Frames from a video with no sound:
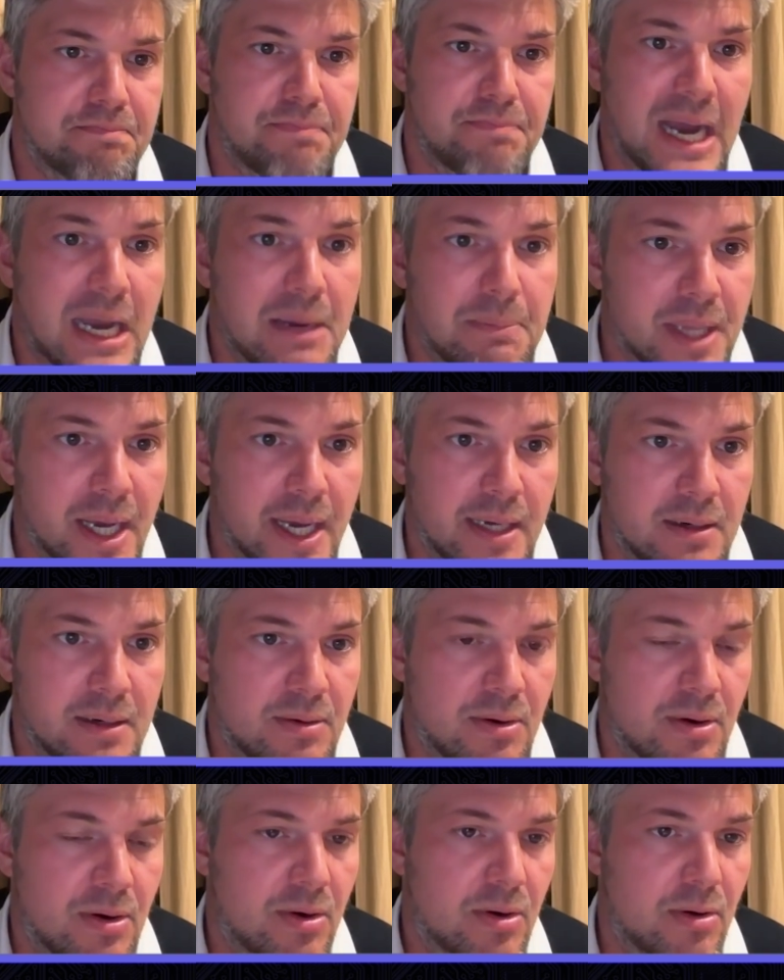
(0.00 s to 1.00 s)
pipeline
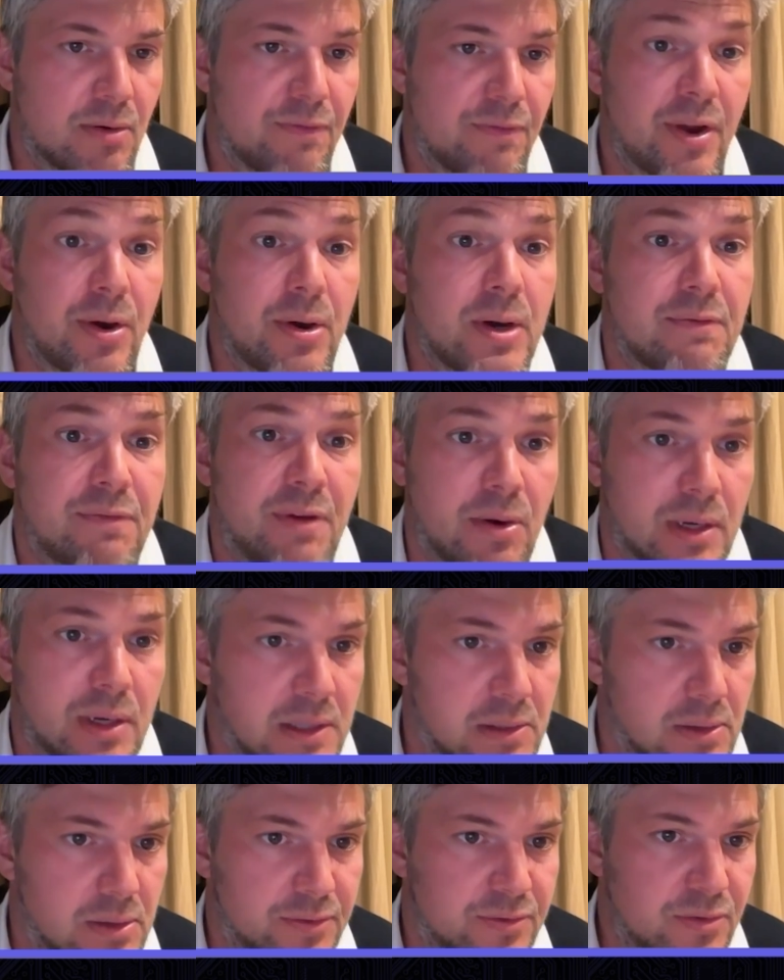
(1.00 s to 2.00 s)
or very, very
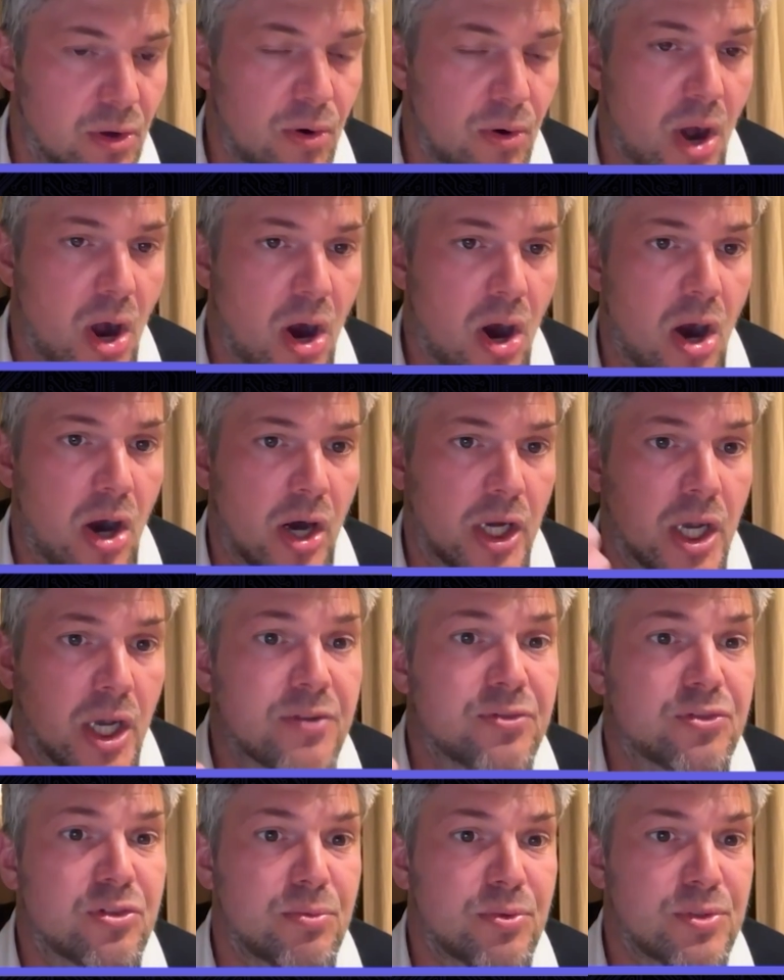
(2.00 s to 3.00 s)
little. So our
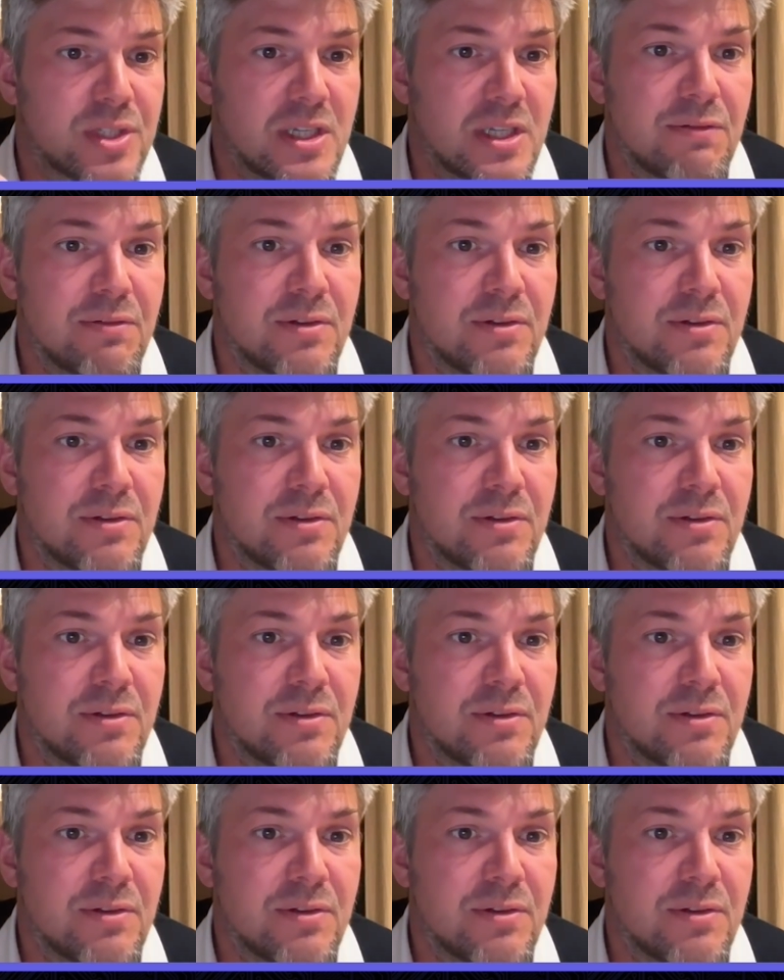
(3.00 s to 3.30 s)
customers,